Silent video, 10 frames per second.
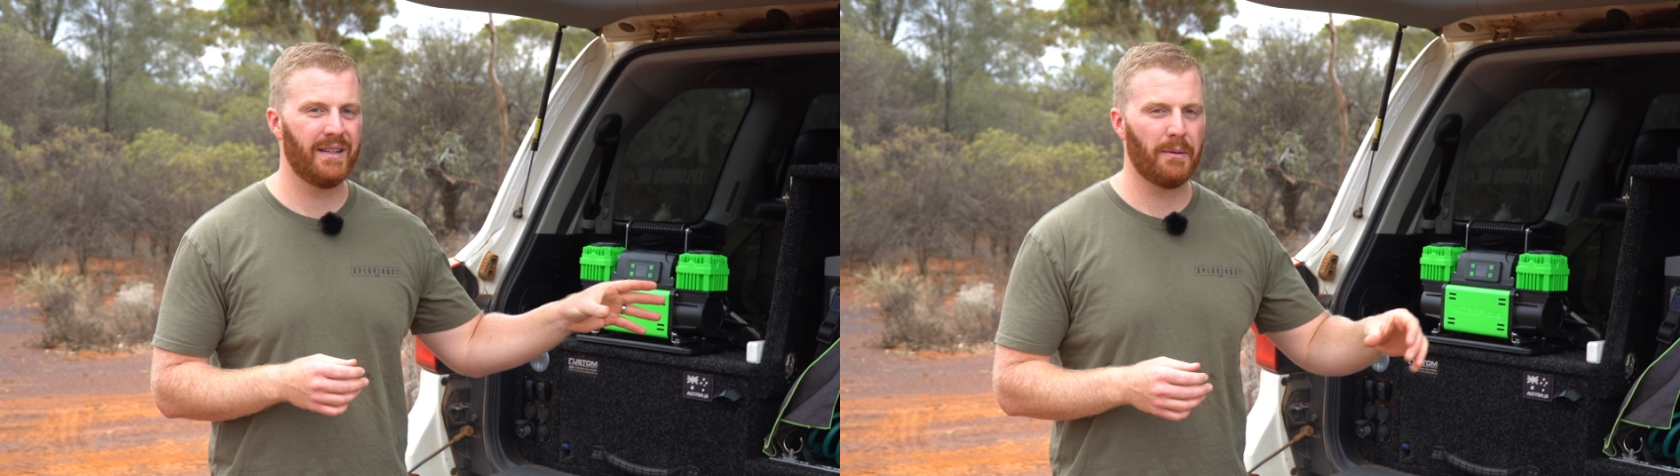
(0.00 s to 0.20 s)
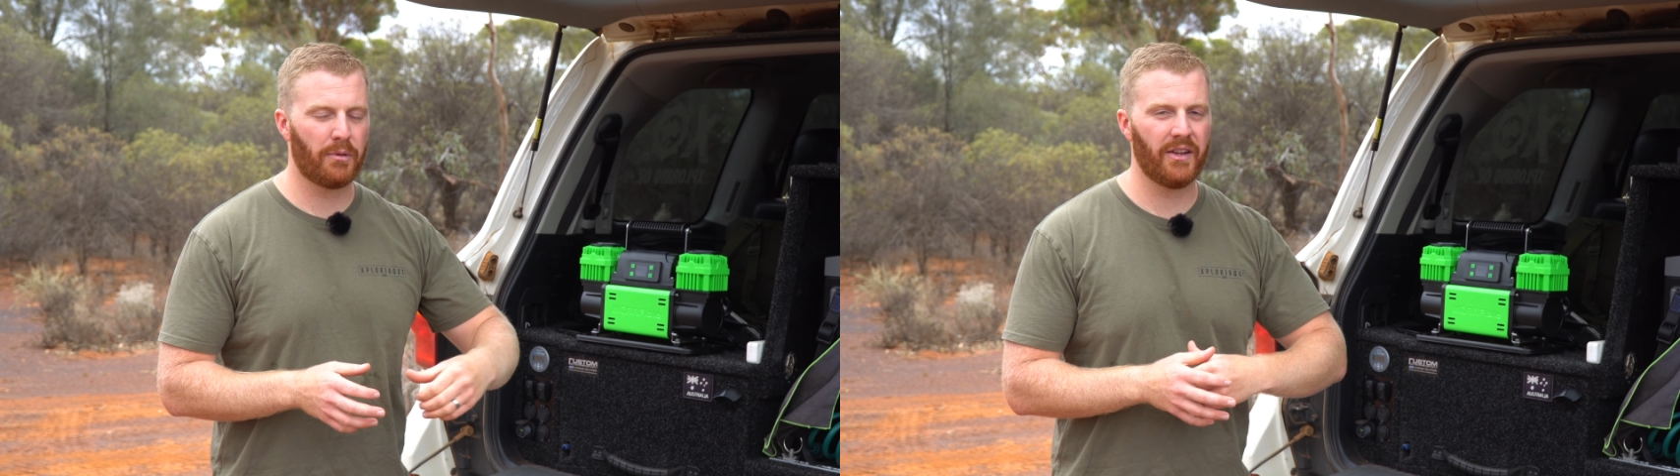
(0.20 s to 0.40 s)

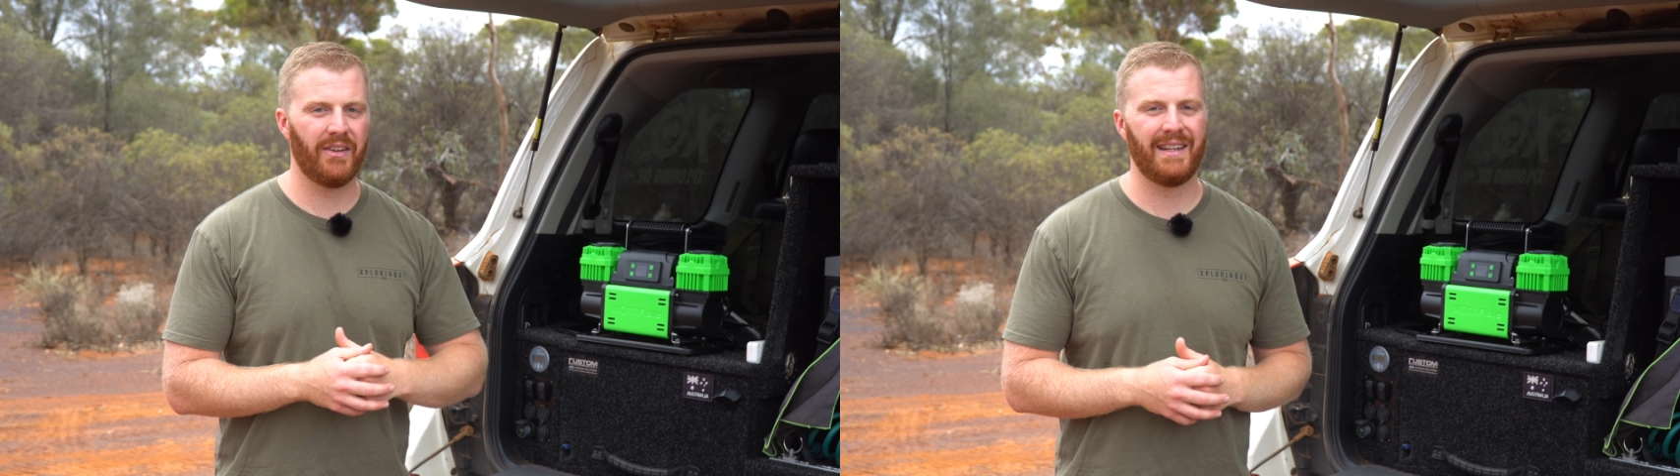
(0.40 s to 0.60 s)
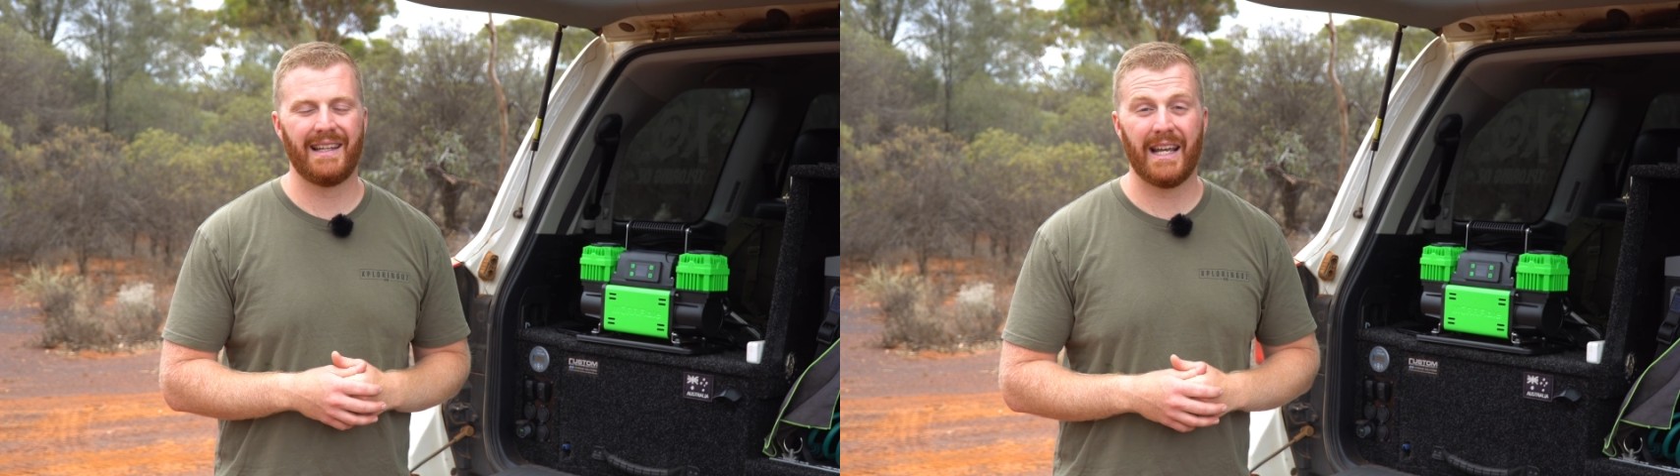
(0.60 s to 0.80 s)
compressor
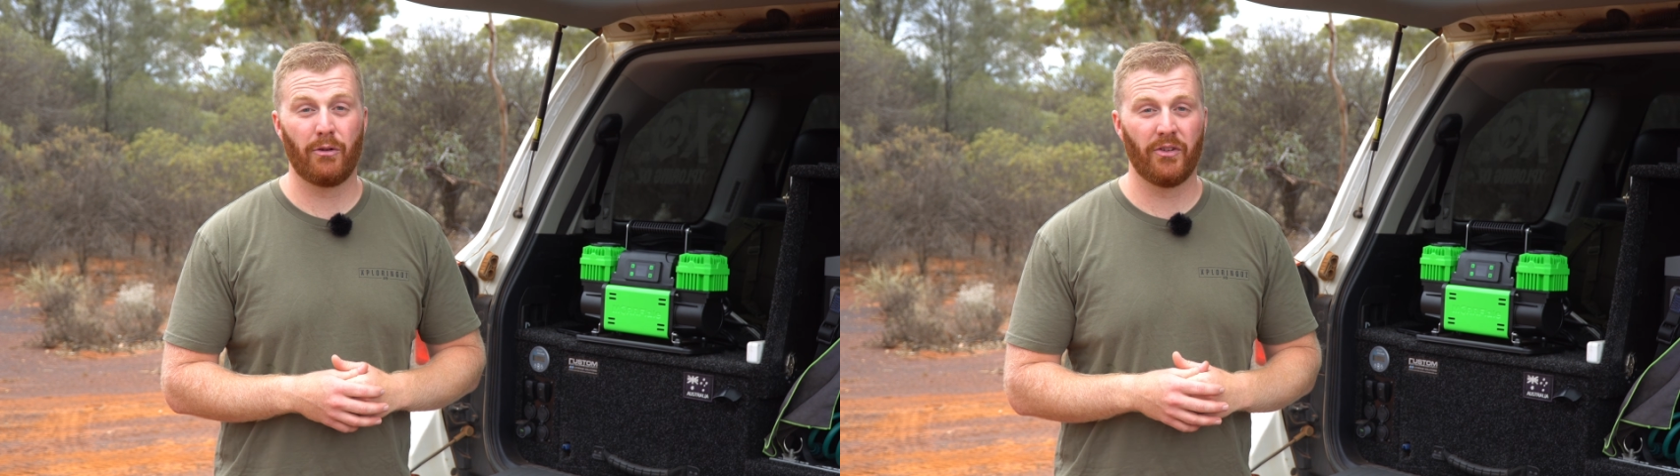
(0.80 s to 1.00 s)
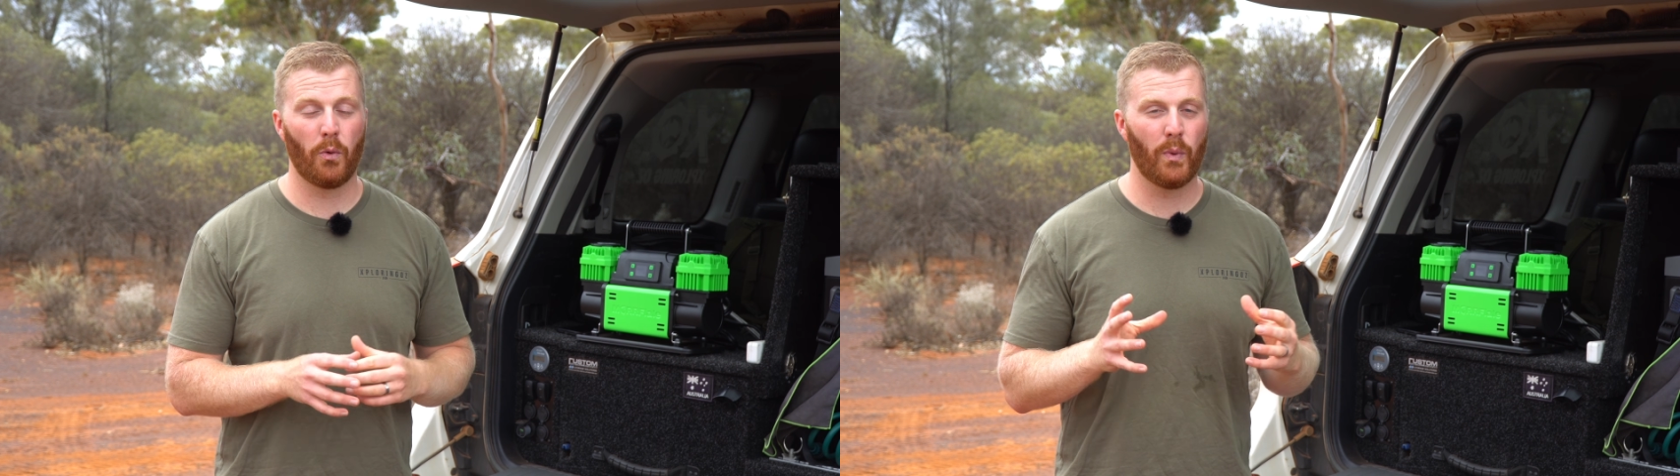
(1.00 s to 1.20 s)
in the Land
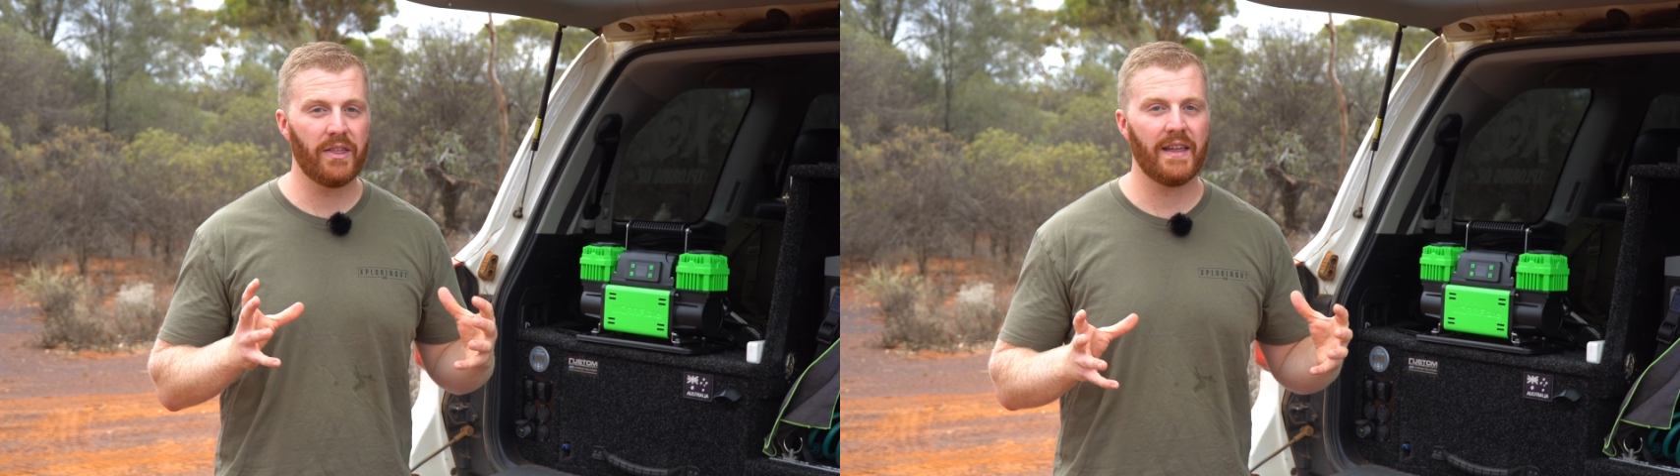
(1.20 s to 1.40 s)
Cruiser with